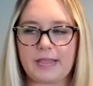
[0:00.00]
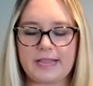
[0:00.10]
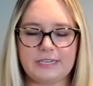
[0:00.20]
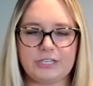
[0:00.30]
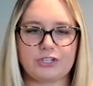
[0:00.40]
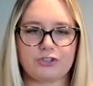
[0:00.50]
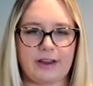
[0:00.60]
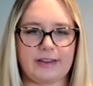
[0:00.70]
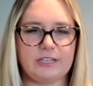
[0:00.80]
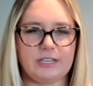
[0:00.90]
And just
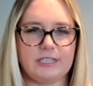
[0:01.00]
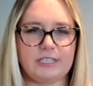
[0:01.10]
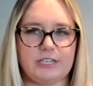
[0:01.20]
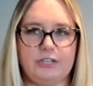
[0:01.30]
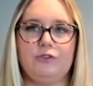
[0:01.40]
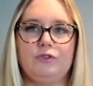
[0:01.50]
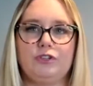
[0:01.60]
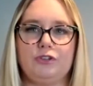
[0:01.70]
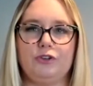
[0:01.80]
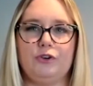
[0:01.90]
trying to continue
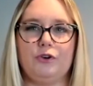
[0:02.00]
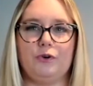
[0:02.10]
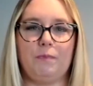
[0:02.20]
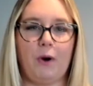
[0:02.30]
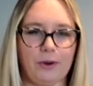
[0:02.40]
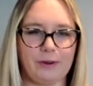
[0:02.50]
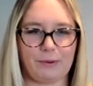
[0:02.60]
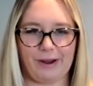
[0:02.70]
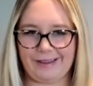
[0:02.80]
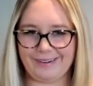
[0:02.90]
to poke and
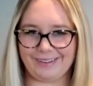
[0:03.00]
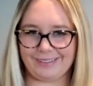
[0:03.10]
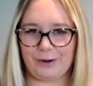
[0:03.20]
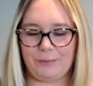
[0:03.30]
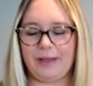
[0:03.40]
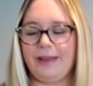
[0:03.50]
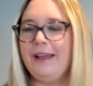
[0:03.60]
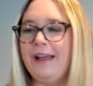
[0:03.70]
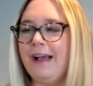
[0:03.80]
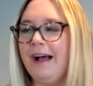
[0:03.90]
prod a little bit.
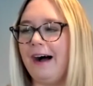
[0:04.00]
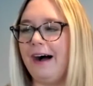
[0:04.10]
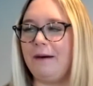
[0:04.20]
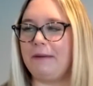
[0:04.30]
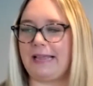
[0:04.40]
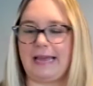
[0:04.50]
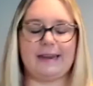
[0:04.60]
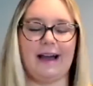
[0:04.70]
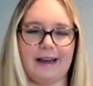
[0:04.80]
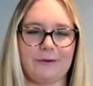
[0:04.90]
Again,
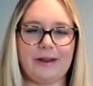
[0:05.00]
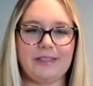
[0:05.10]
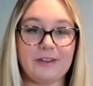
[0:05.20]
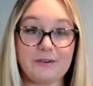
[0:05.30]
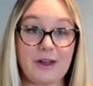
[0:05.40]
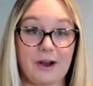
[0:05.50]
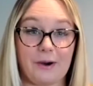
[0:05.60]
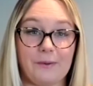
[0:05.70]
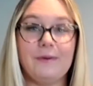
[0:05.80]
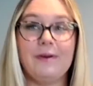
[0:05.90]
honoring their
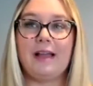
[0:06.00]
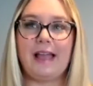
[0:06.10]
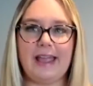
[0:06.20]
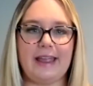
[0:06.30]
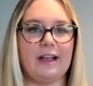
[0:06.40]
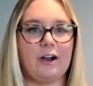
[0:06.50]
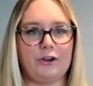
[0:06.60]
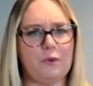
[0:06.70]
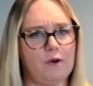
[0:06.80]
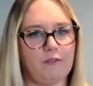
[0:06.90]
no. Hey, are
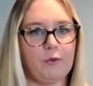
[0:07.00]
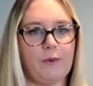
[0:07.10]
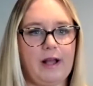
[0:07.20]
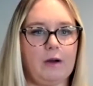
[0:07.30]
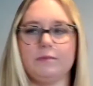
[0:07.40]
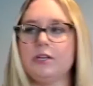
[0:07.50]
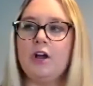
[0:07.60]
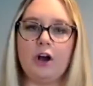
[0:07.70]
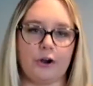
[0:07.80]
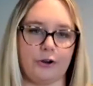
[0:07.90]
you overwhelmed?
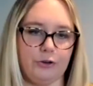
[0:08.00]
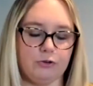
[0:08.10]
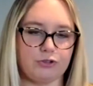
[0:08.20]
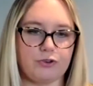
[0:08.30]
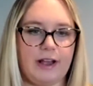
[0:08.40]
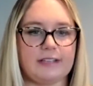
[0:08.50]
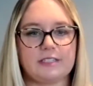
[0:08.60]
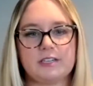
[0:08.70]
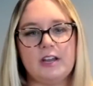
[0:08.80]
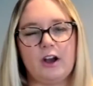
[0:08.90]
Are you
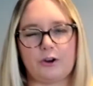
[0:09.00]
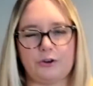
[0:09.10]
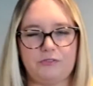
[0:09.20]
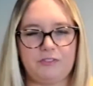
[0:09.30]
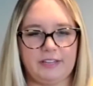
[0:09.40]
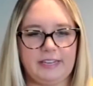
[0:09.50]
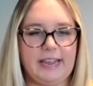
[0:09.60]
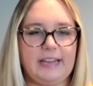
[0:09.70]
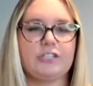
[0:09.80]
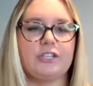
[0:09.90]
stressed? Are you feeling
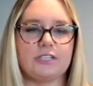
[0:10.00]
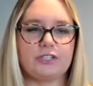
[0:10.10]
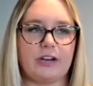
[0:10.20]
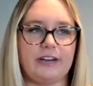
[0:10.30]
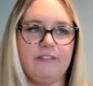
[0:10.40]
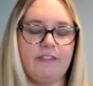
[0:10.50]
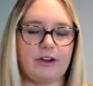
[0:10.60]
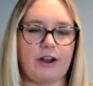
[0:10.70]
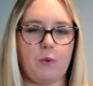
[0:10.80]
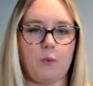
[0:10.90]
anxious? Try to figure
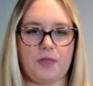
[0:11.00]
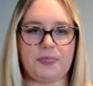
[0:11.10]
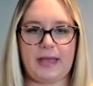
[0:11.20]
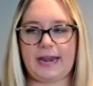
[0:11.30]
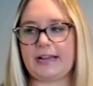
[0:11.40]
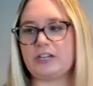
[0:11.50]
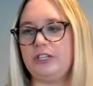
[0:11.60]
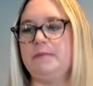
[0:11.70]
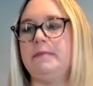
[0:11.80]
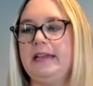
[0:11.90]
out what that
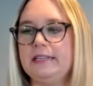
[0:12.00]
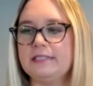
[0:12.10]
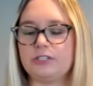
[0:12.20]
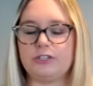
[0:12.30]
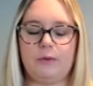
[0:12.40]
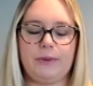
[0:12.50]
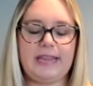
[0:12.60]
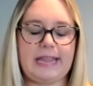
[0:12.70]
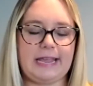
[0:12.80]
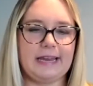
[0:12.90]
actually means so that we
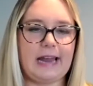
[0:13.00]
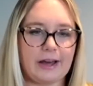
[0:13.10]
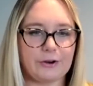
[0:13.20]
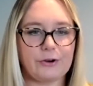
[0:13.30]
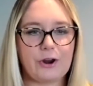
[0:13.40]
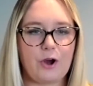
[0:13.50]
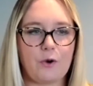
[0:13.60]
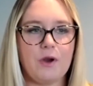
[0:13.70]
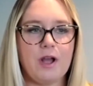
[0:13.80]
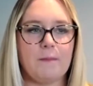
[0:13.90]
can honor
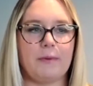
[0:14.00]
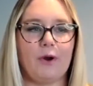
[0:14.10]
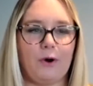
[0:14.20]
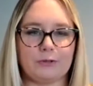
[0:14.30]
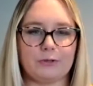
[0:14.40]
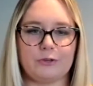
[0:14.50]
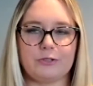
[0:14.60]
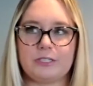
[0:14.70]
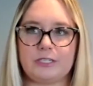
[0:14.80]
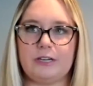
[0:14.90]
no, but also
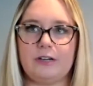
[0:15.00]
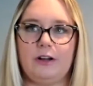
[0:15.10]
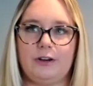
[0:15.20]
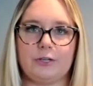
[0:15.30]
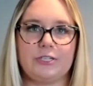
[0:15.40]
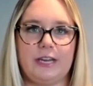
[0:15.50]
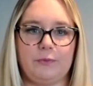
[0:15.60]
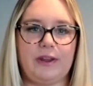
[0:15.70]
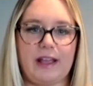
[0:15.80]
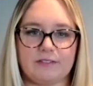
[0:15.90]
still understand
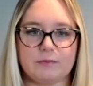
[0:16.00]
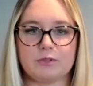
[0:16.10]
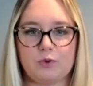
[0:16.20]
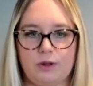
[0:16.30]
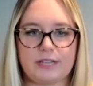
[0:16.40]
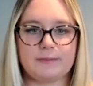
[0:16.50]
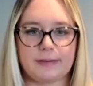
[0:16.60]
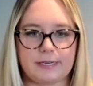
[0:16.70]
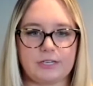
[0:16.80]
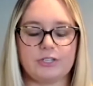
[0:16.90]
we have some school
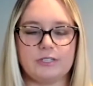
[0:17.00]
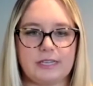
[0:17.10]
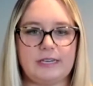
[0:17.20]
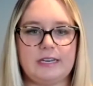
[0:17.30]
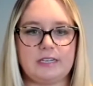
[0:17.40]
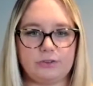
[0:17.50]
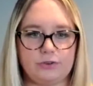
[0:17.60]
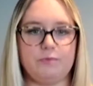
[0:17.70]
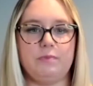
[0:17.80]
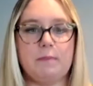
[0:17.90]
expectations that need
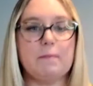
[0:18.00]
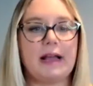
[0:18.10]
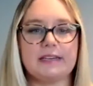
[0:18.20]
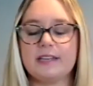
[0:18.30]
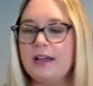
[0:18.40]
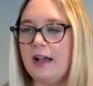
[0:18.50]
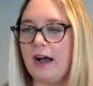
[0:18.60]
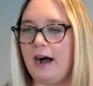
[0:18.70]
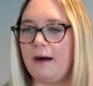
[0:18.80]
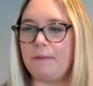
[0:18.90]
to be met.
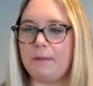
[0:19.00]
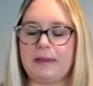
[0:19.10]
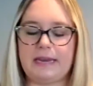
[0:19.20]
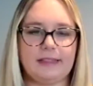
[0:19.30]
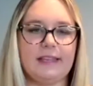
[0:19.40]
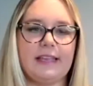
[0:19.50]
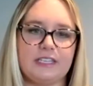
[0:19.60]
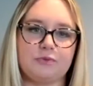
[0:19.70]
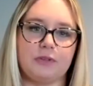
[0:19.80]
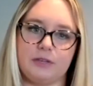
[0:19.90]
But meeting the
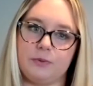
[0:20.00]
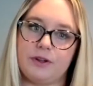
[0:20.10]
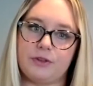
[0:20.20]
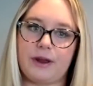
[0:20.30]
kids really where they're